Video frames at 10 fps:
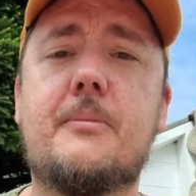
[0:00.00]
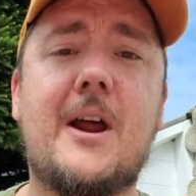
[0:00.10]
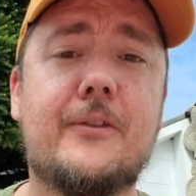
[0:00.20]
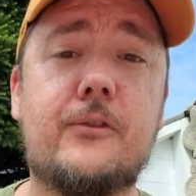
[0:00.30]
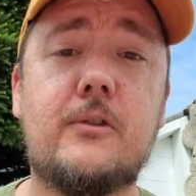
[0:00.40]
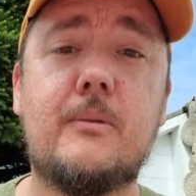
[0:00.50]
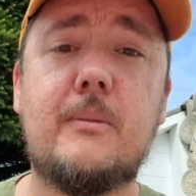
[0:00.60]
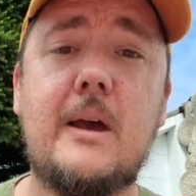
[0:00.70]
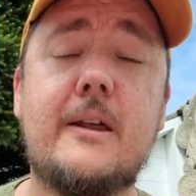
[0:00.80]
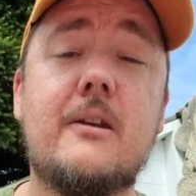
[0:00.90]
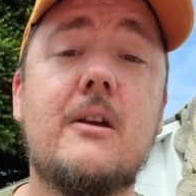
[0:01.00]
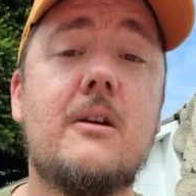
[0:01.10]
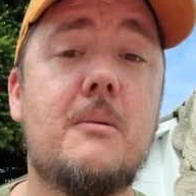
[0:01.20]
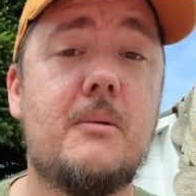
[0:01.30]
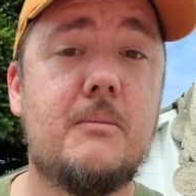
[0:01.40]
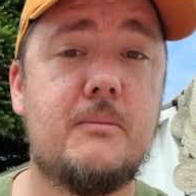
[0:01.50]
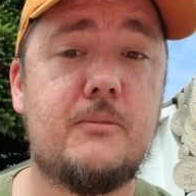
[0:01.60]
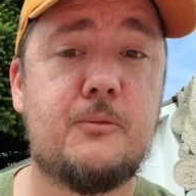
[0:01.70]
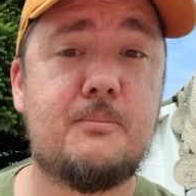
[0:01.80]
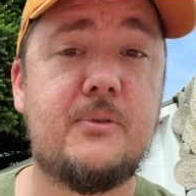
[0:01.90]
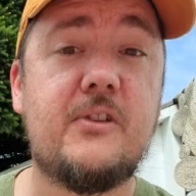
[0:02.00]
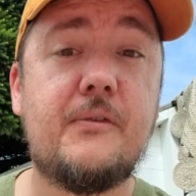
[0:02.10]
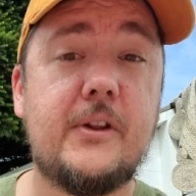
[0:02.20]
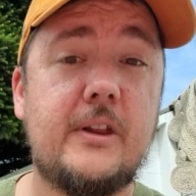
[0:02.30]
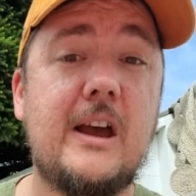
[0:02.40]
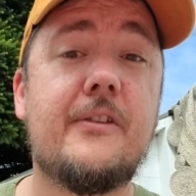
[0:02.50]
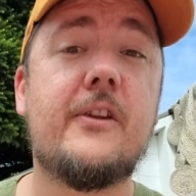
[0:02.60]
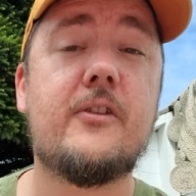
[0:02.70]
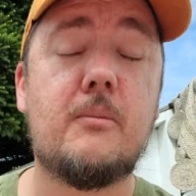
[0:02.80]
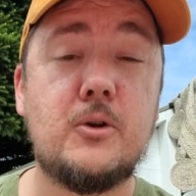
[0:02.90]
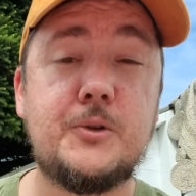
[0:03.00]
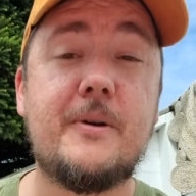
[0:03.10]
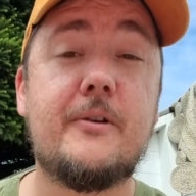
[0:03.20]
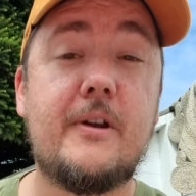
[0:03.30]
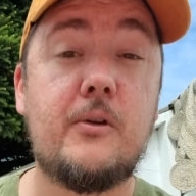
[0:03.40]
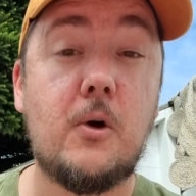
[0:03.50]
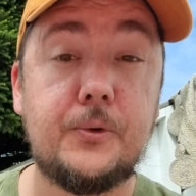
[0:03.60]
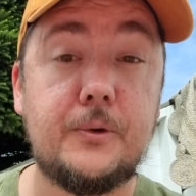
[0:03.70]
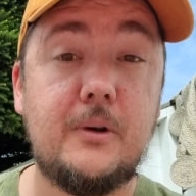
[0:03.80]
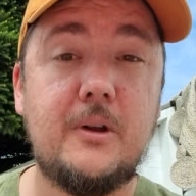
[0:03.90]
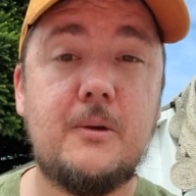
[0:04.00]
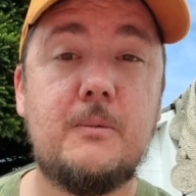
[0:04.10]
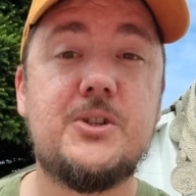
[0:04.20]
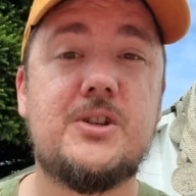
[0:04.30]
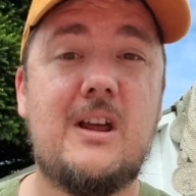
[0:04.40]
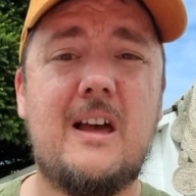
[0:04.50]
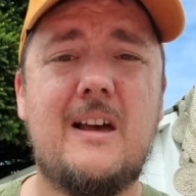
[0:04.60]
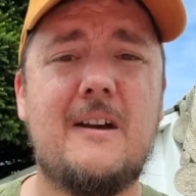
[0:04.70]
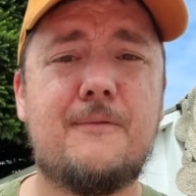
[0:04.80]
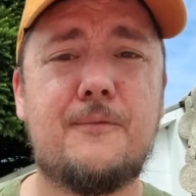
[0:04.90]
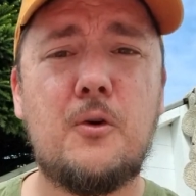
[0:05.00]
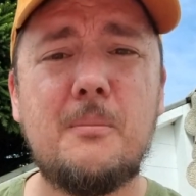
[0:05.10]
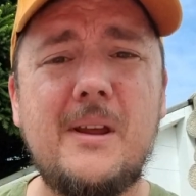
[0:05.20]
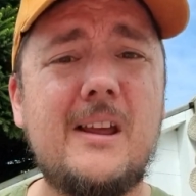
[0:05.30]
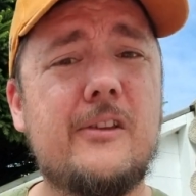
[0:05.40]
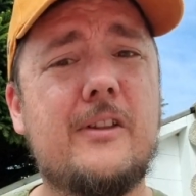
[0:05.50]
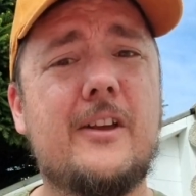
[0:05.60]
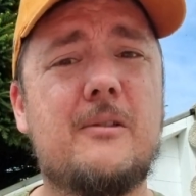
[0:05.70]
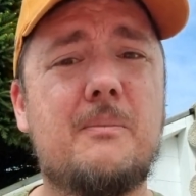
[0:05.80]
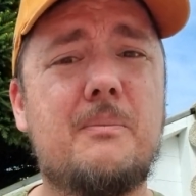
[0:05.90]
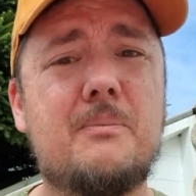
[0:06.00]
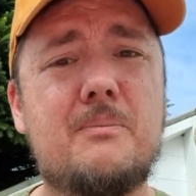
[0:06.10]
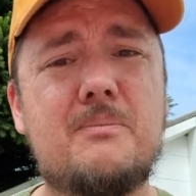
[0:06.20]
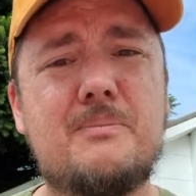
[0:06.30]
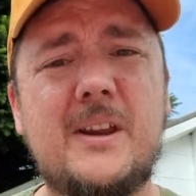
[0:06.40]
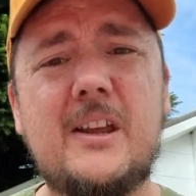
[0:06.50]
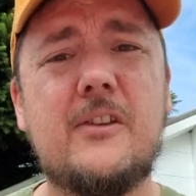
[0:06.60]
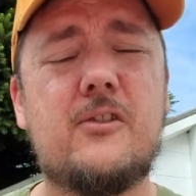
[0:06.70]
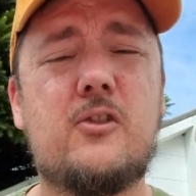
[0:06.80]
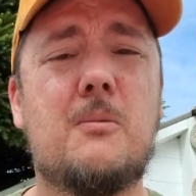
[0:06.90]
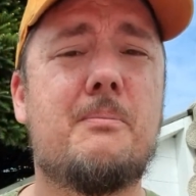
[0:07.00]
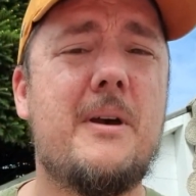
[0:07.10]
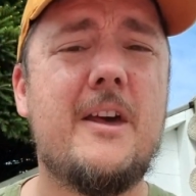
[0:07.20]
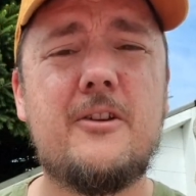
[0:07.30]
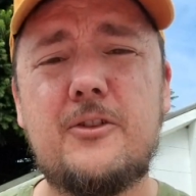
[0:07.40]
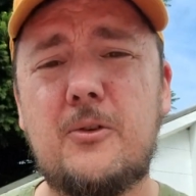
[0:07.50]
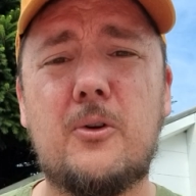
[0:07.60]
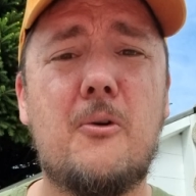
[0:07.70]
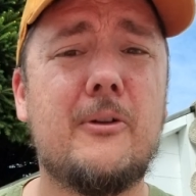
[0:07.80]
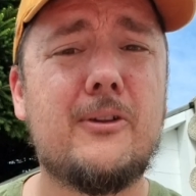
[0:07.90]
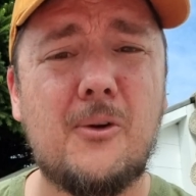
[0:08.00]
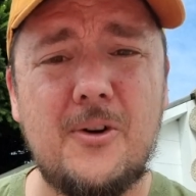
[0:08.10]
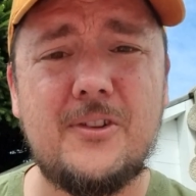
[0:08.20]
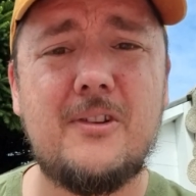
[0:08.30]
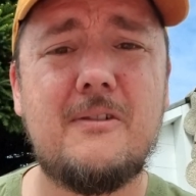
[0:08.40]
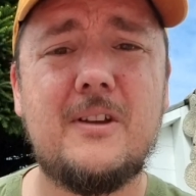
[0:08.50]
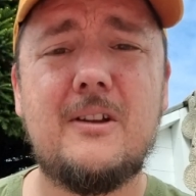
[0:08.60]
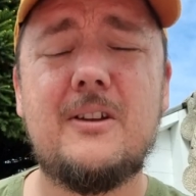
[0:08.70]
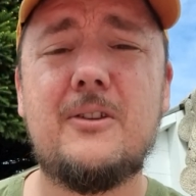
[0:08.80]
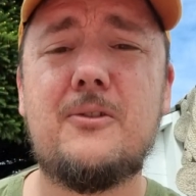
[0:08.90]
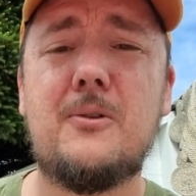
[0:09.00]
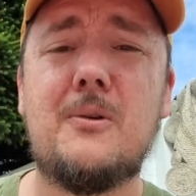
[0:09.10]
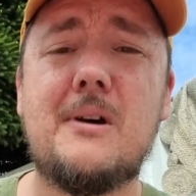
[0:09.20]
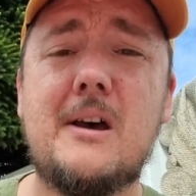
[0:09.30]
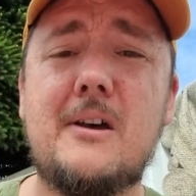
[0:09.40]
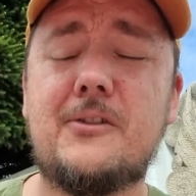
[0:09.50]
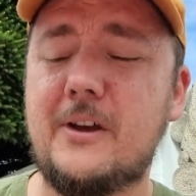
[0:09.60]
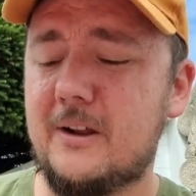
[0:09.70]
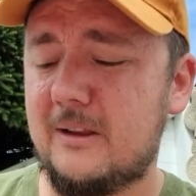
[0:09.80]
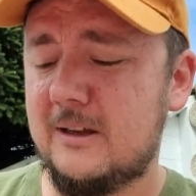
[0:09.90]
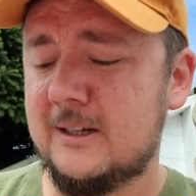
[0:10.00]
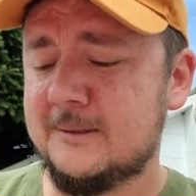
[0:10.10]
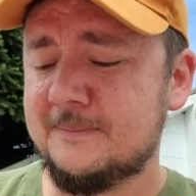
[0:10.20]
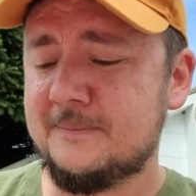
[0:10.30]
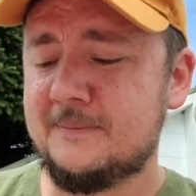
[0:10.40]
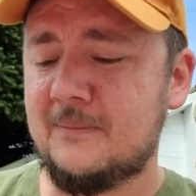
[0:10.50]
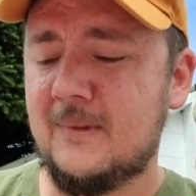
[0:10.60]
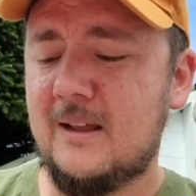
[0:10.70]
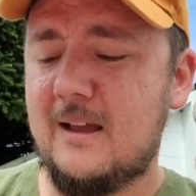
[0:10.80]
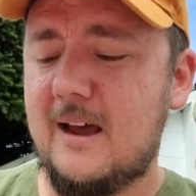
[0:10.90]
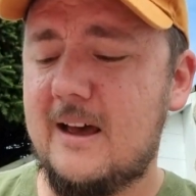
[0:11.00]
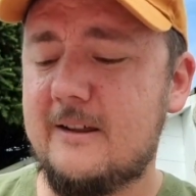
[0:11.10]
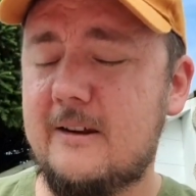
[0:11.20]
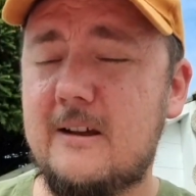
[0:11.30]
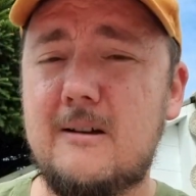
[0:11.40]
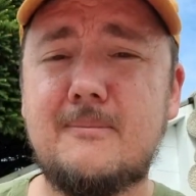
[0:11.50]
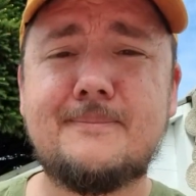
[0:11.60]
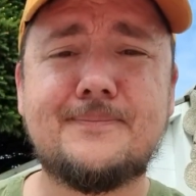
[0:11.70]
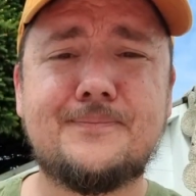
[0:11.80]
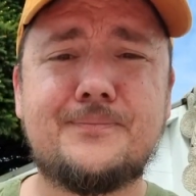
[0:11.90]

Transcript: brands, and specifically I think they're much better than Hohner, which for me is the biggest competitor or alternative to Seydel. And